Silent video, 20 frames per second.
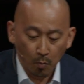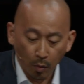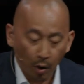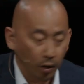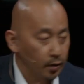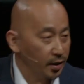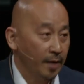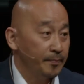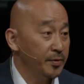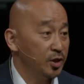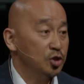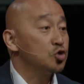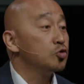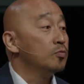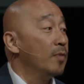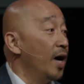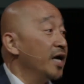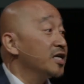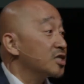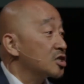
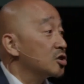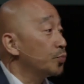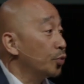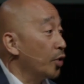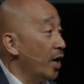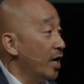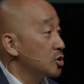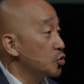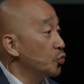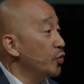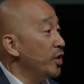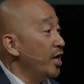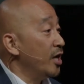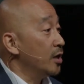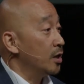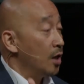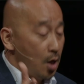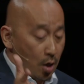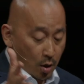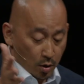to my surprise, we
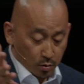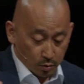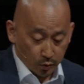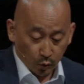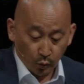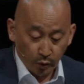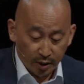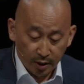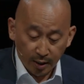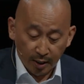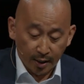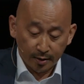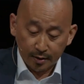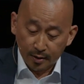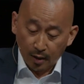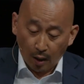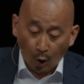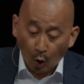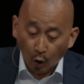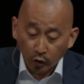
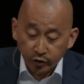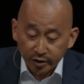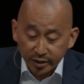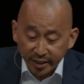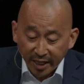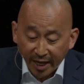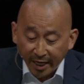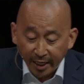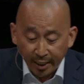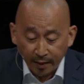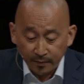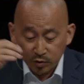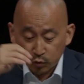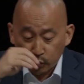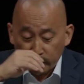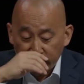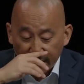had all the names.